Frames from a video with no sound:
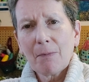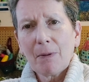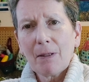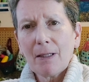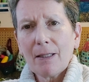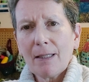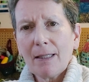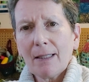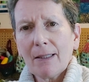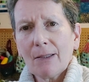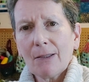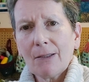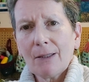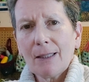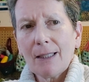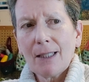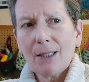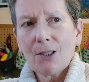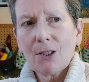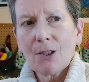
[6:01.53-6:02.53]
binding on
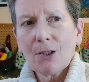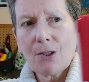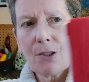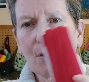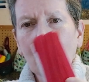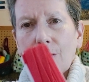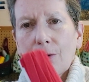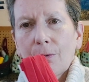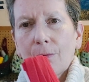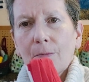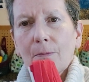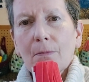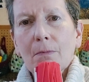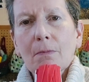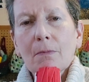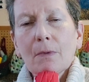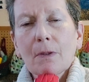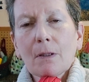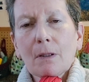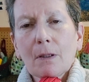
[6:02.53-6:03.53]
the edge, so
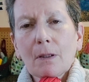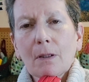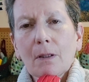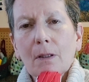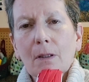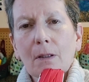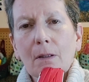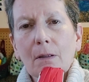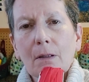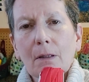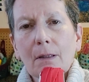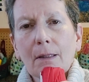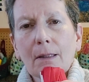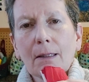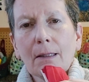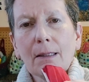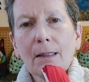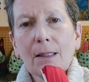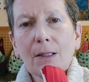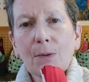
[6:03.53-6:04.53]

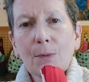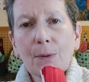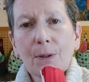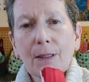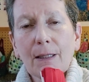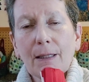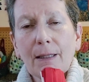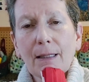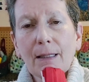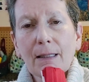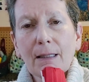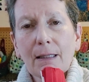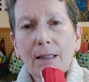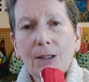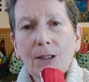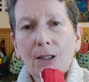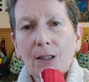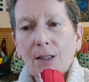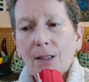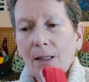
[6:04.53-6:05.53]
here's what I think
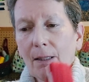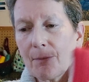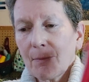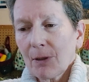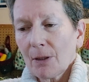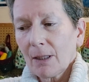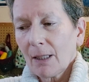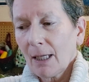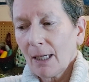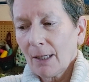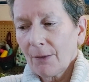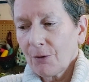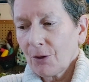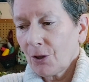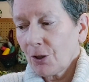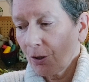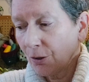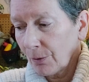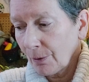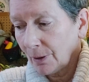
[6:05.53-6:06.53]
I'm going to have to
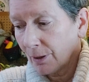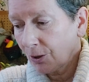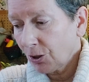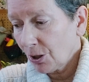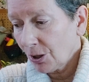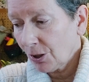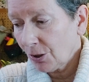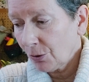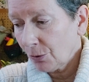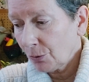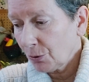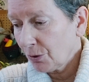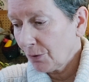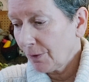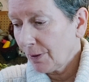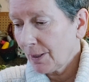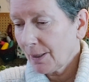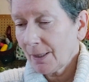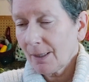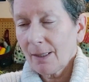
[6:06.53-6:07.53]
do. And I just thought of
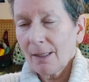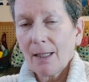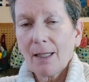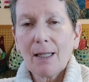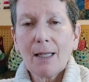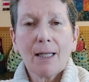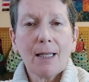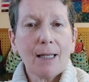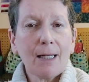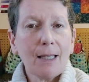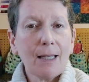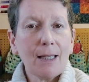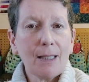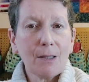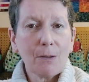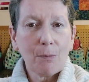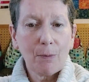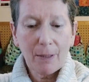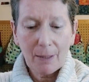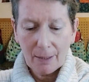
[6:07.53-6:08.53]
this
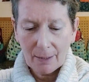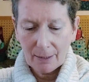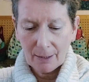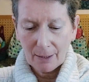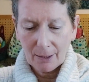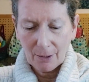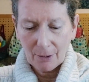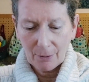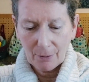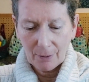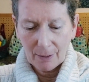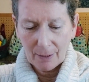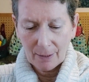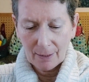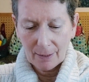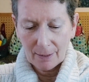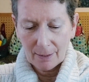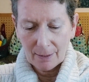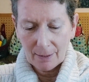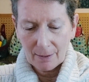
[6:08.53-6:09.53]
is when I go
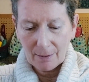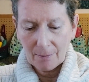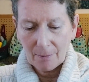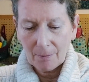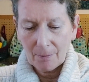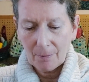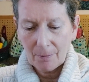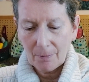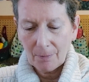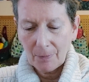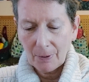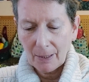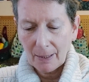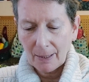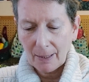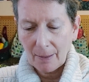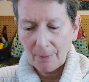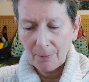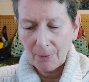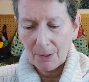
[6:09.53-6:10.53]
and
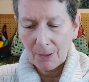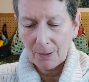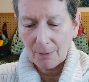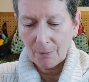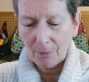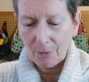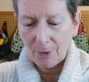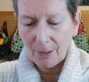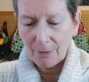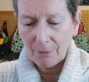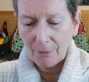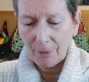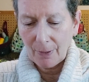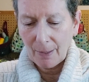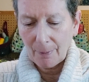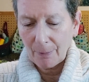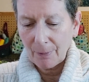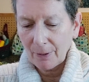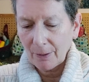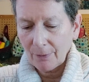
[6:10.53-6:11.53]
pick up some red
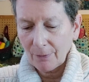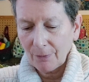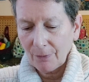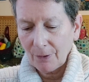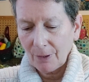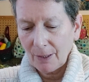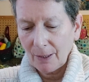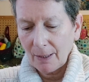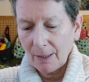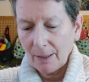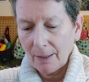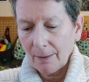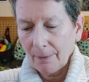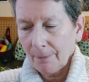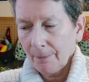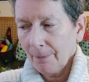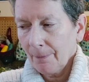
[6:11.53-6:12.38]
fabric for the